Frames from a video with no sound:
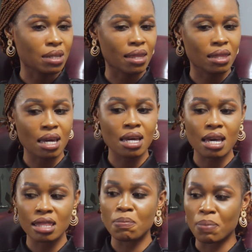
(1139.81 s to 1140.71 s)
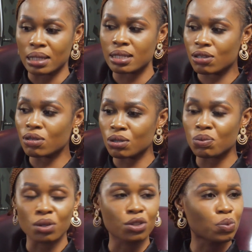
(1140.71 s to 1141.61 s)
Are there any particular
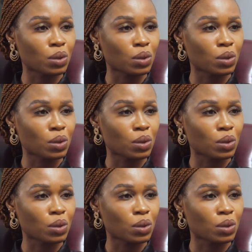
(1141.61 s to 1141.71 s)
one you